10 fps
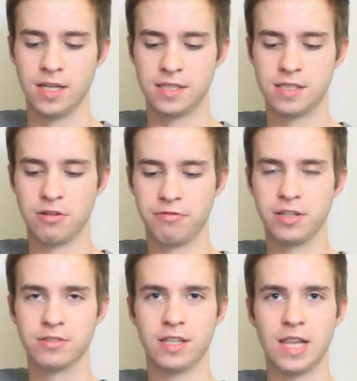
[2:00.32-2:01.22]
it still
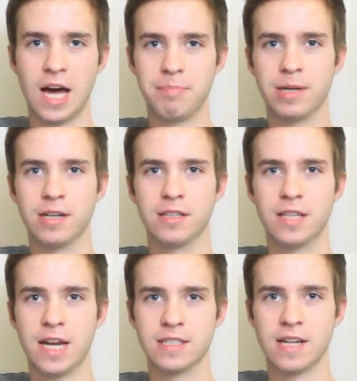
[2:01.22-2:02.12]
feels a lot bigger than
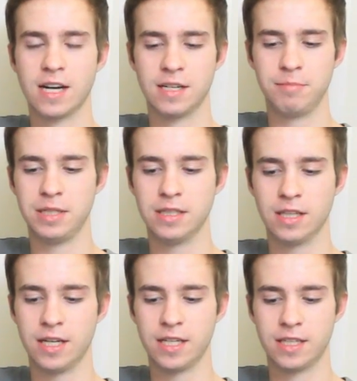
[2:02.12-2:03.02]
that. It's not going to be
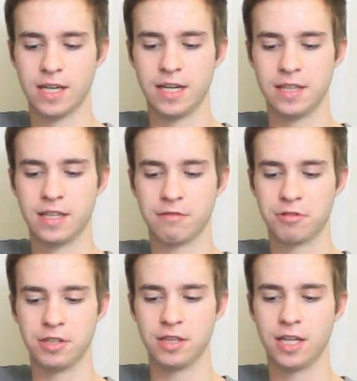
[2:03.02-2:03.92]
like anything
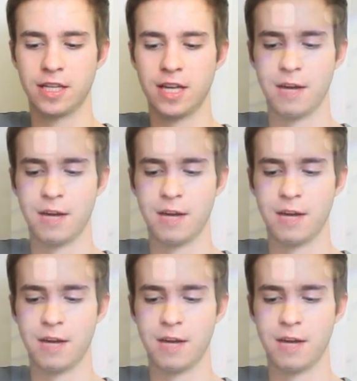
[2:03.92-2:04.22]
really like the